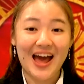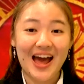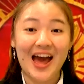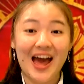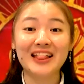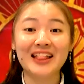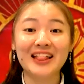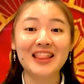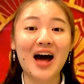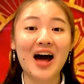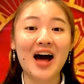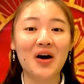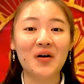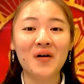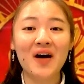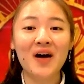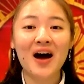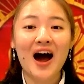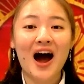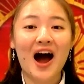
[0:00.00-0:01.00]
And
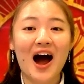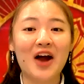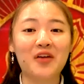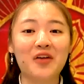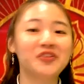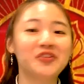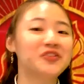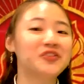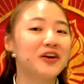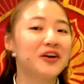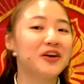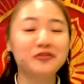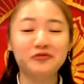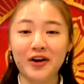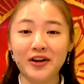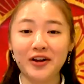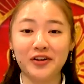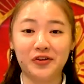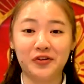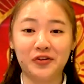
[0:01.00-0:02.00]
now, I want to
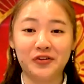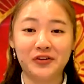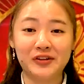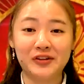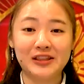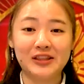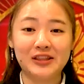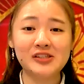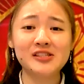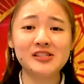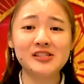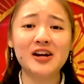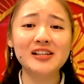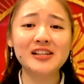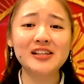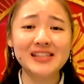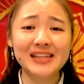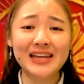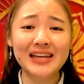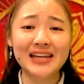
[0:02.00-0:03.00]
invite you to
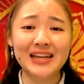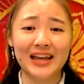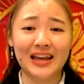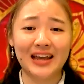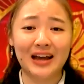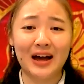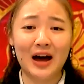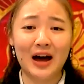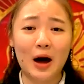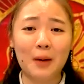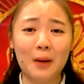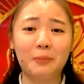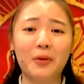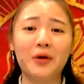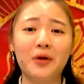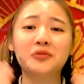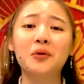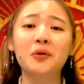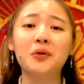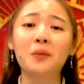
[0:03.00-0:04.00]
start thinking
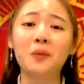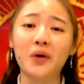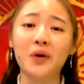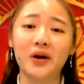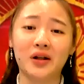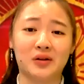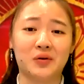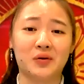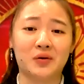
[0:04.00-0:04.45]
about the real